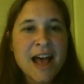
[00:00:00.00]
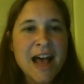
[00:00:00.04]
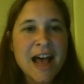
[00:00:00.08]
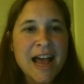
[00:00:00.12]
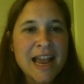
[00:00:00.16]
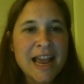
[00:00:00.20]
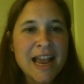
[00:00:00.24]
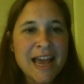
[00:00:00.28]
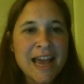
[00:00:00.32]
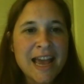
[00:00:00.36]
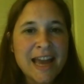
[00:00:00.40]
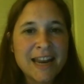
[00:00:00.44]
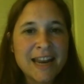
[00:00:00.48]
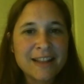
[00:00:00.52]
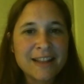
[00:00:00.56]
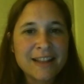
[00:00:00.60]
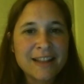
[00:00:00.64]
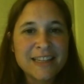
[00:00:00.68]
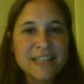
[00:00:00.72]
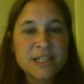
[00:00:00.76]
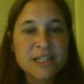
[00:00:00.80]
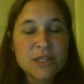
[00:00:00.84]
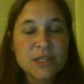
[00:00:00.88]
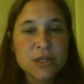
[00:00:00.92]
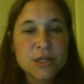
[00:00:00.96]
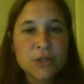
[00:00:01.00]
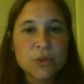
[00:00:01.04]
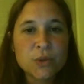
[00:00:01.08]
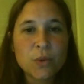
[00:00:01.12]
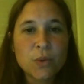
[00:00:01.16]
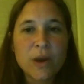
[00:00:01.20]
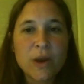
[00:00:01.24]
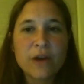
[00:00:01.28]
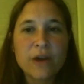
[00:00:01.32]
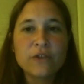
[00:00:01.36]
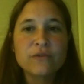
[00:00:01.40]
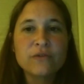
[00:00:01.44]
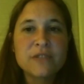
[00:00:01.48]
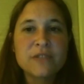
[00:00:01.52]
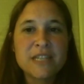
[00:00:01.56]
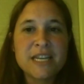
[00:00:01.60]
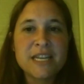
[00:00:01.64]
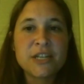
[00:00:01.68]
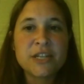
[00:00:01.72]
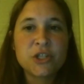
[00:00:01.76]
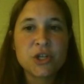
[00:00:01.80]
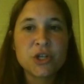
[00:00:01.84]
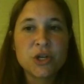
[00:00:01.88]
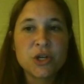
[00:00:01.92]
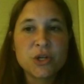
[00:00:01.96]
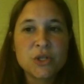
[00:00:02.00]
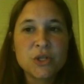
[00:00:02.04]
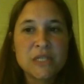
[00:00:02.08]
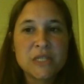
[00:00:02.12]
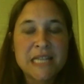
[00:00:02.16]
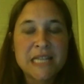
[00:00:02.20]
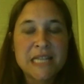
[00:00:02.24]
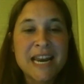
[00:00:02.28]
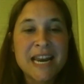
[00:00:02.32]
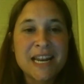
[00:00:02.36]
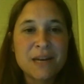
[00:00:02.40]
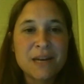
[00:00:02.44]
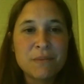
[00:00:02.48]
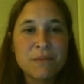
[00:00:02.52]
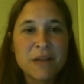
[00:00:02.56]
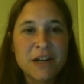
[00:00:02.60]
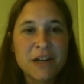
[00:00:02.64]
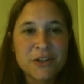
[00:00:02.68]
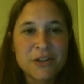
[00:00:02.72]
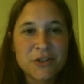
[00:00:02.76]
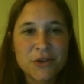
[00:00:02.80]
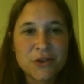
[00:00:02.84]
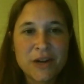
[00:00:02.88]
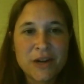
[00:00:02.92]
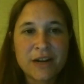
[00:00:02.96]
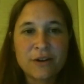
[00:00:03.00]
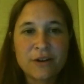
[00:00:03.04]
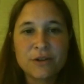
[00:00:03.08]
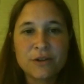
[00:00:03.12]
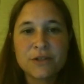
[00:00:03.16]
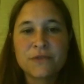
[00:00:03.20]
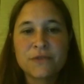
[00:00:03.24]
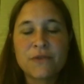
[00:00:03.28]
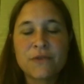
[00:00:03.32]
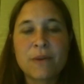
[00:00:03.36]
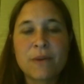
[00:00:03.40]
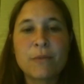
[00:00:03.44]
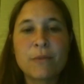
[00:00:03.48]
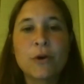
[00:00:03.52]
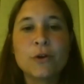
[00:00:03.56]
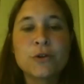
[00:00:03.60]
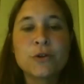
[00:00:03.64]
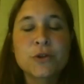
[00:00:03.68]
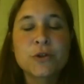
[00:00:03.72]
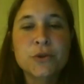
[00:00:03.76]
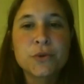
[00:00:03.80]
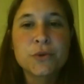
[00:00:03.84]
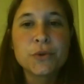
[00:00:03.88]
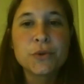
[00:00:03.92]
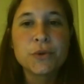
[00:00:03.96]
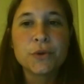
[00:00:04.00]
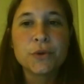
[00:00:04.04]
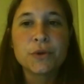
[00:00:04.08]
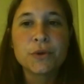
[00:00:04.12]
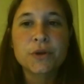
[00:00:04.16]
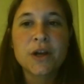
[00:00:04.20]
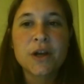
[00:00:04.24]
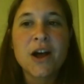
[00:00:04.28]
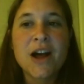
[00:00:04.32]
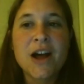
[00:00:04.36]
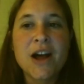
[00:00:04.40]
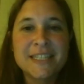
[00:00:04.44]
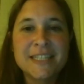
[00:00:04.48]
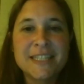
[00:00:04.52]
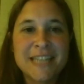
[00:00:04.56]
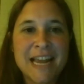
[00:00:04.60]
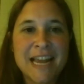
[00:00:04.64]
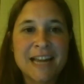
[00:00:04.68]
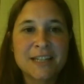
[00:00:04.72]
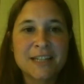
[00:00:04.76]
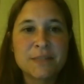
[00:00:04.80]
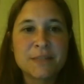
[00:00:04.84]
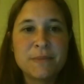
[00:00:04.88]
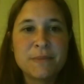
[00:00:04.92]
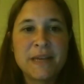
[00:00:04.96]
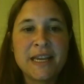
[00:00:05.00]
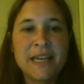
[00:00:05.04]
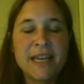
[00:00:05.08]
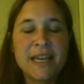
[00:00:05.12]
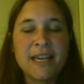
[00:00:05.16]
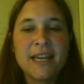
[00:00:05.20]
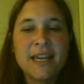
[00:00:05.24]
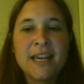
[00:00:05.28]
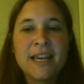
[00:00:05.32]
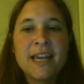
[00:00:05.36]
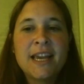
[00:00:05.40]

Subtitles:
I had at least 12 teachers and administrators from her school contact me